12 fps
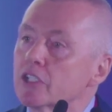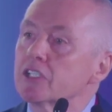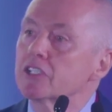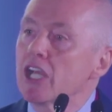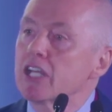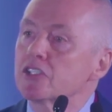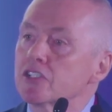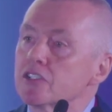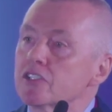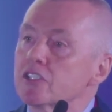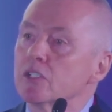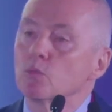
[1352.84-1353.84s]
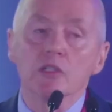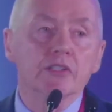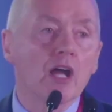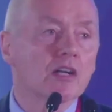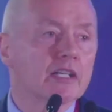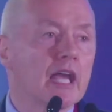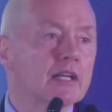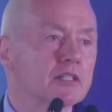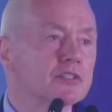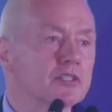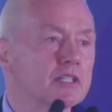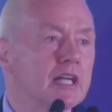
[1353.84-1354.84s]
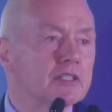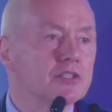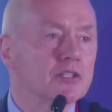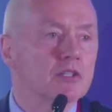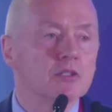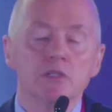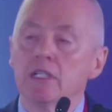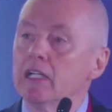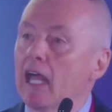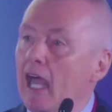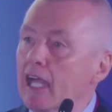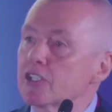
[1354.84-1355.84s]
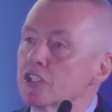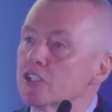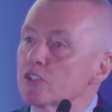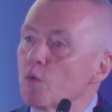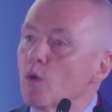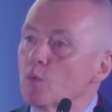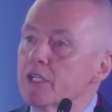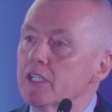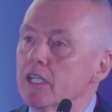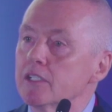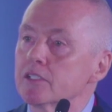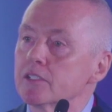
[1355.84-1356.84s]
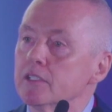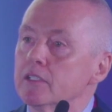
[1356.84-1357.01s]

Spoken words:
intentions will not get us to net zero. Action is what we need.